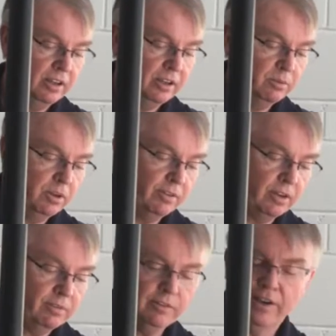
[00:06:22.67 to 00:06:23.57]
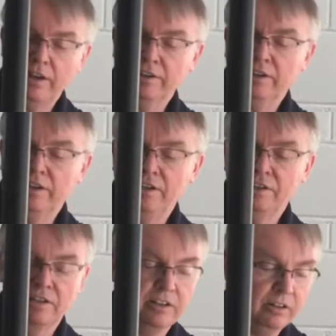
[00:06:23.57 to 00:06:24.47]
And we have a couple of Allen
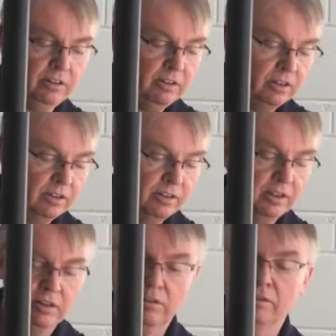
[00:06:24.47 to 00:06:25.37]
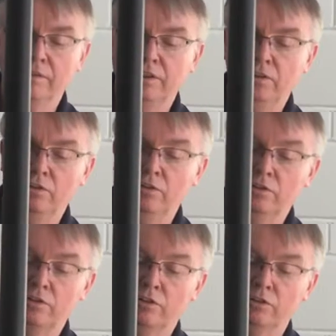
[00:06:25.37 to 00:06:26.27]
keys here that are going to be
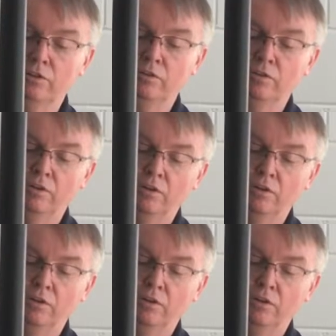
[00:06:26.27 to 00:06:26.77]
used to